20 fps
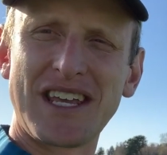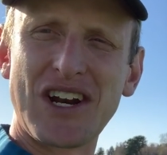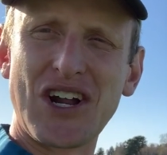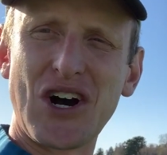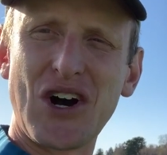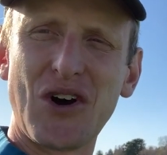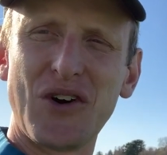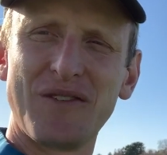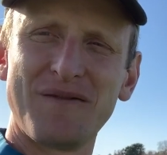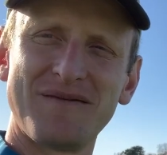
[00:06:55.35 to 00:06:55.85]
You
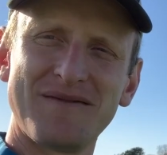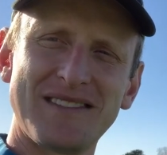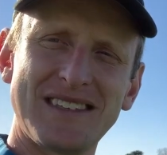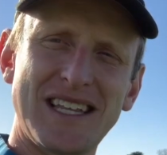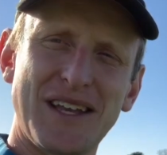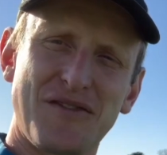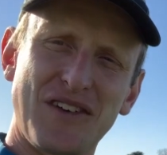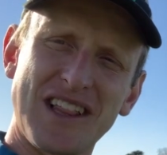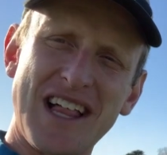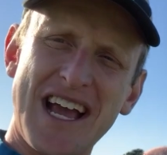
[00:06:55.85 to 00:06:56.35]
know,
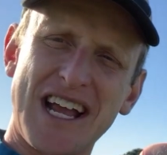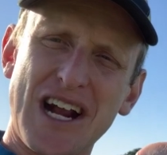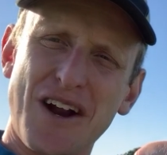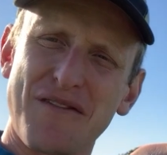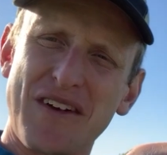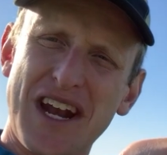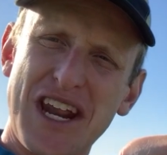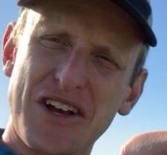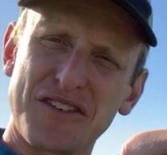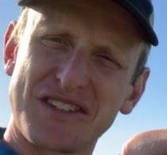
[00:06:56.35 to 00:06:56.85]
if you like our
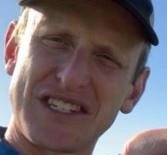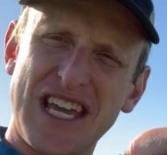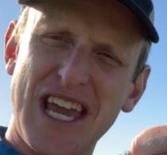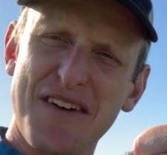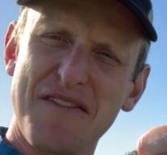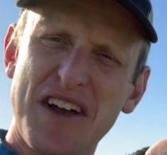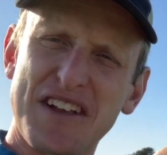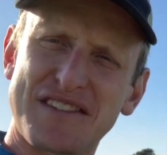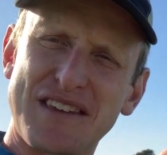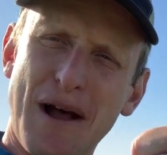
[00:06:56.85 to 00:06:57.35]
videos,
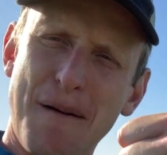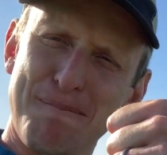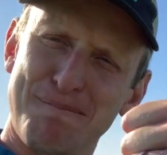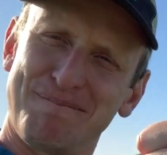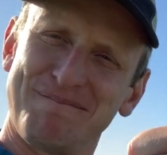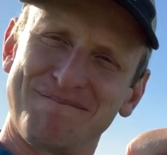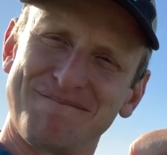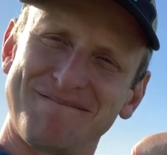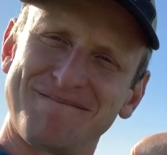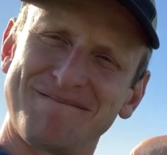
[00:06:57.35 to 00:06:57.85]
give us a
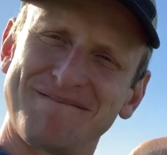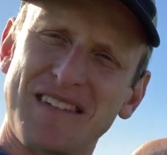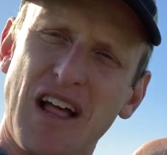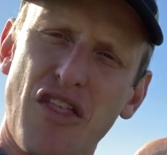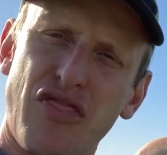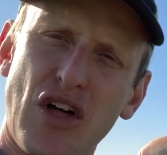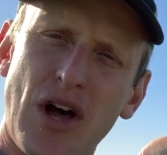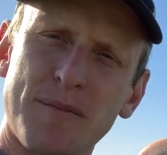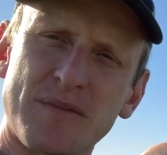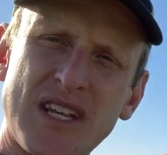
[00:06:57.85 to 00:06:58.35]

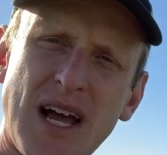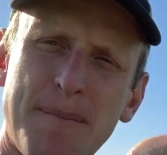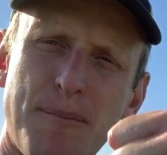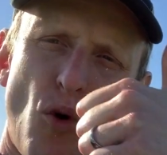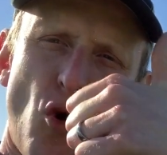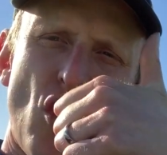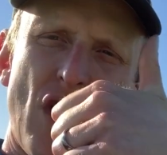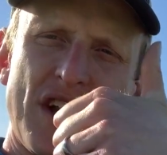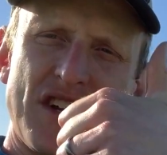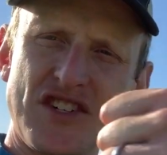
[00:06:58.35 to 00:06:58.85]
thumbs up
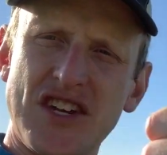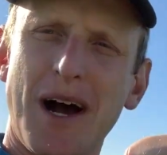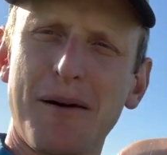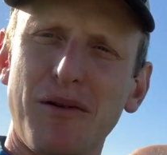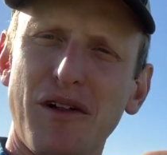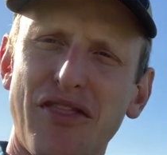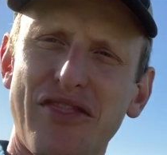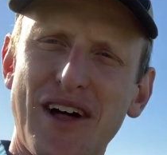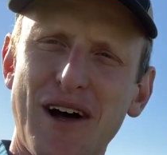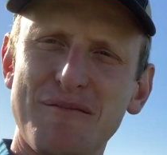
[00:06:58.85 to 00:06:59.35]
or a
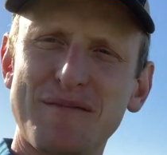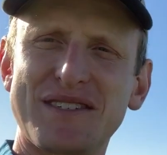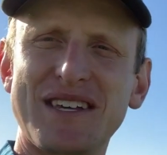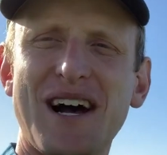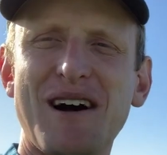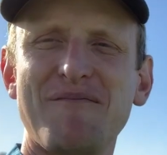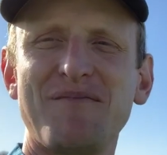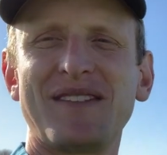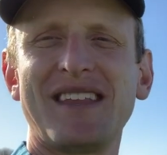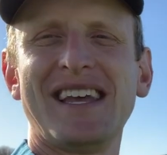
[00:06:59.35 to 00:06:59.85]
double thumbs
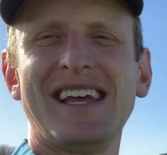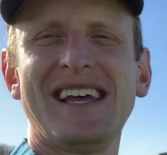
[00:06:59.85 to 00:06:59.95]
up.